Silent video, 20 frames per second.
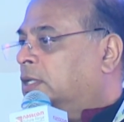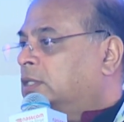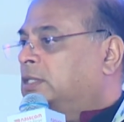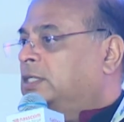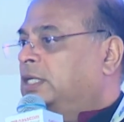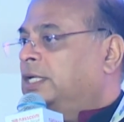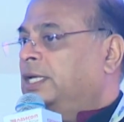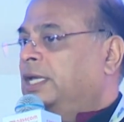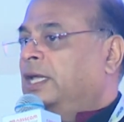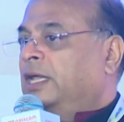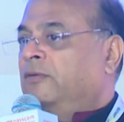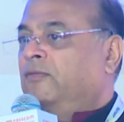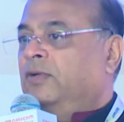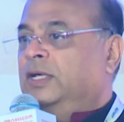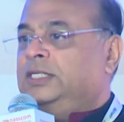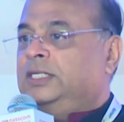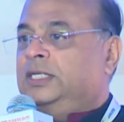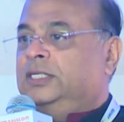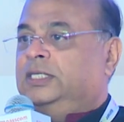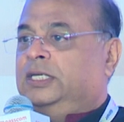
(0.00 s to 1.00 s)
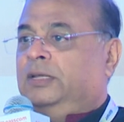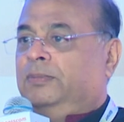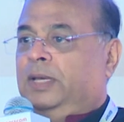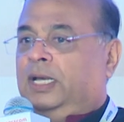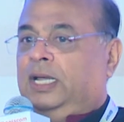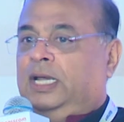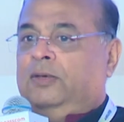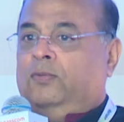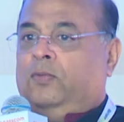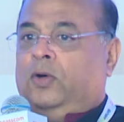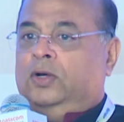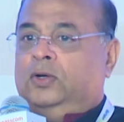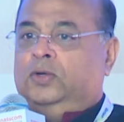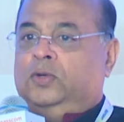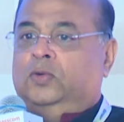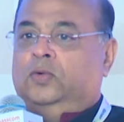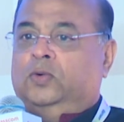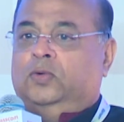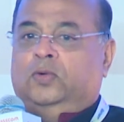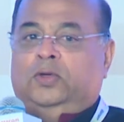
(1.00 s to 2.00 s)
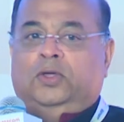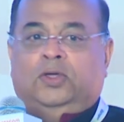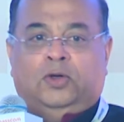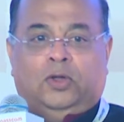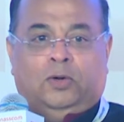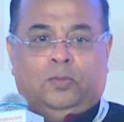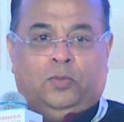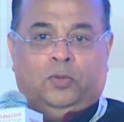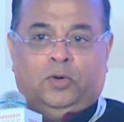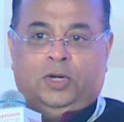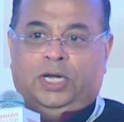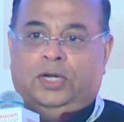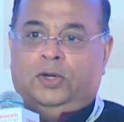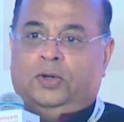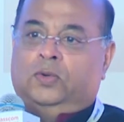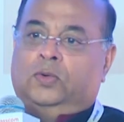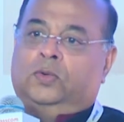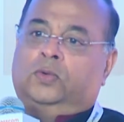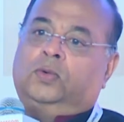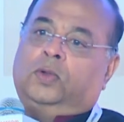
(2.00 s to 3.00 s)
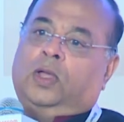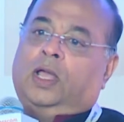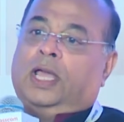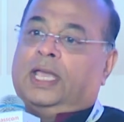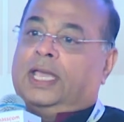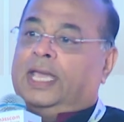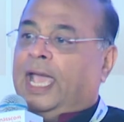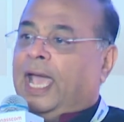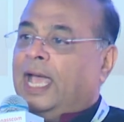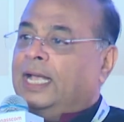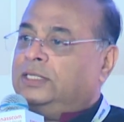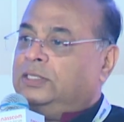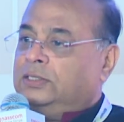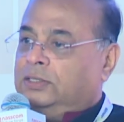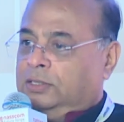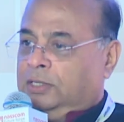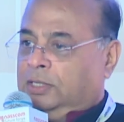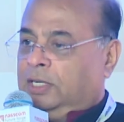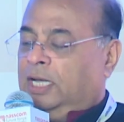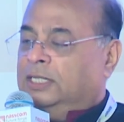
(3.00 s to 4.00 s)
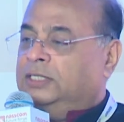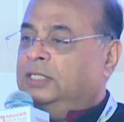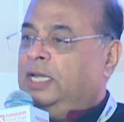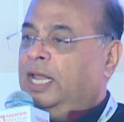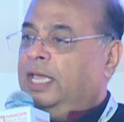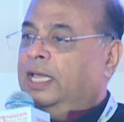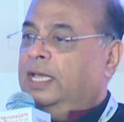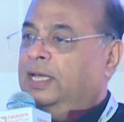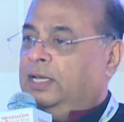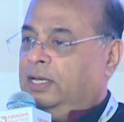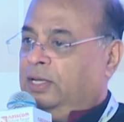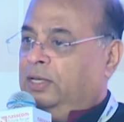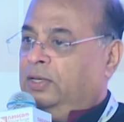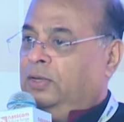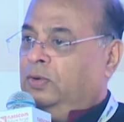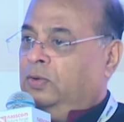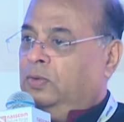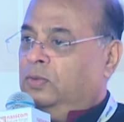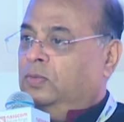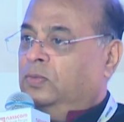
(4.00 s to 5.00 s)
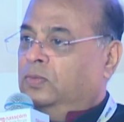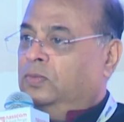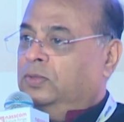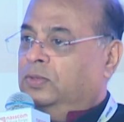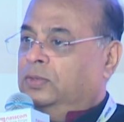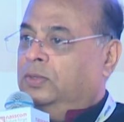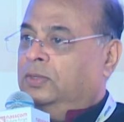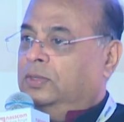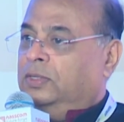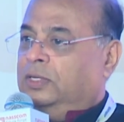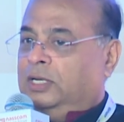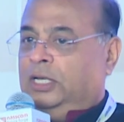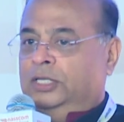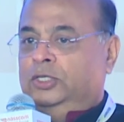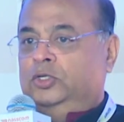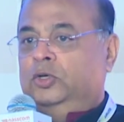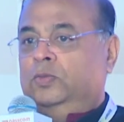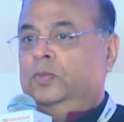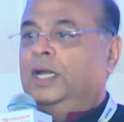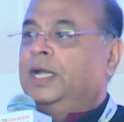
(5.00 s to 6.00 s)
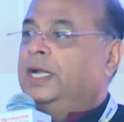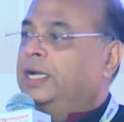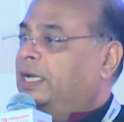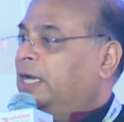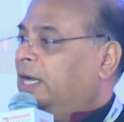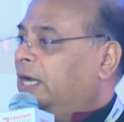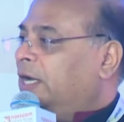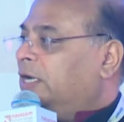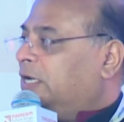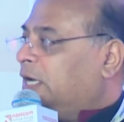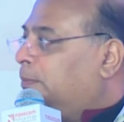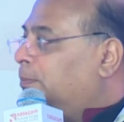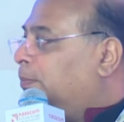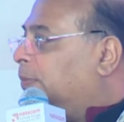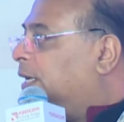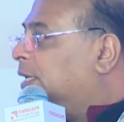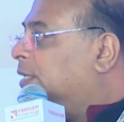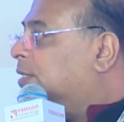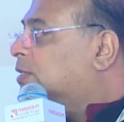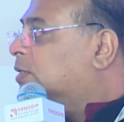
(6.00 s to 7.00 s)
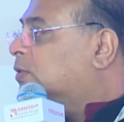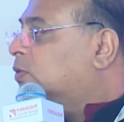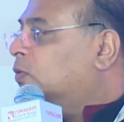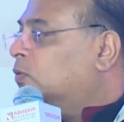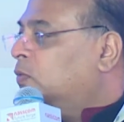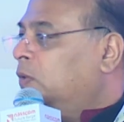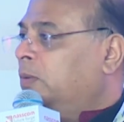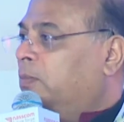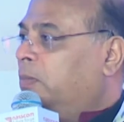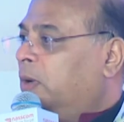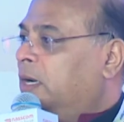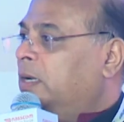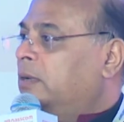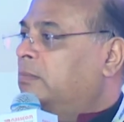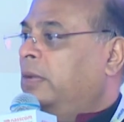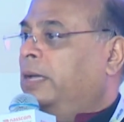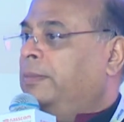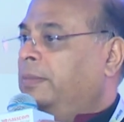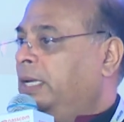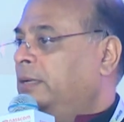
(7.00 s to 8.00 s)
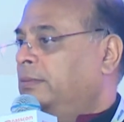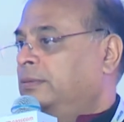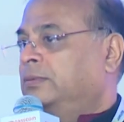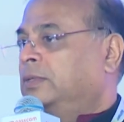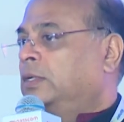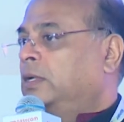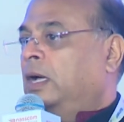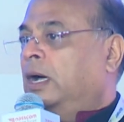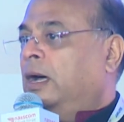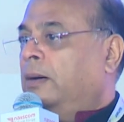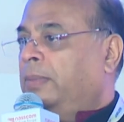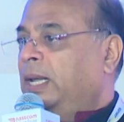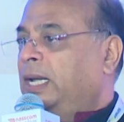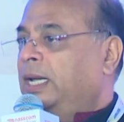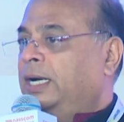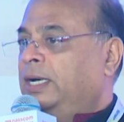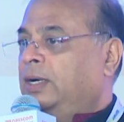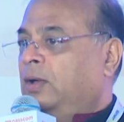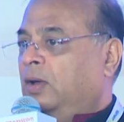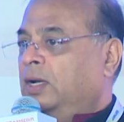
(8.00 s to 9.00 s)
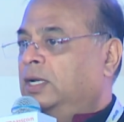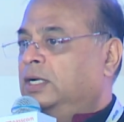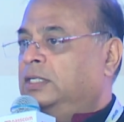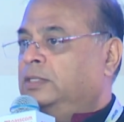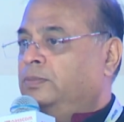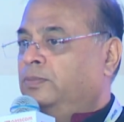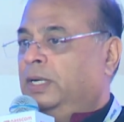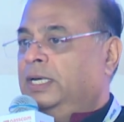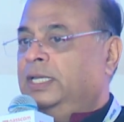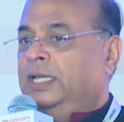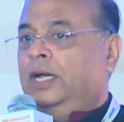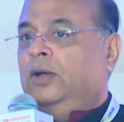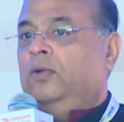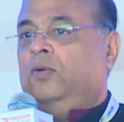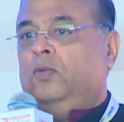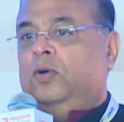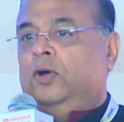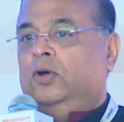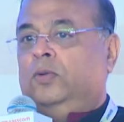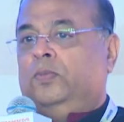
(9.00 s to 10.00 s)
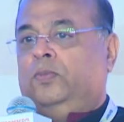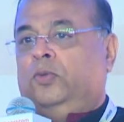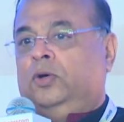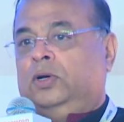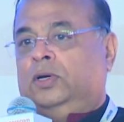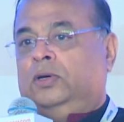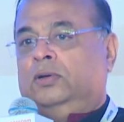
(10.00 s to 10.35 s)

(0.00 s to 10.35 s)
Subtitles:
See, investors typically want to, put into cash guzzling, consumer internet companies who will burn maybe $1 billion, but they don't want to put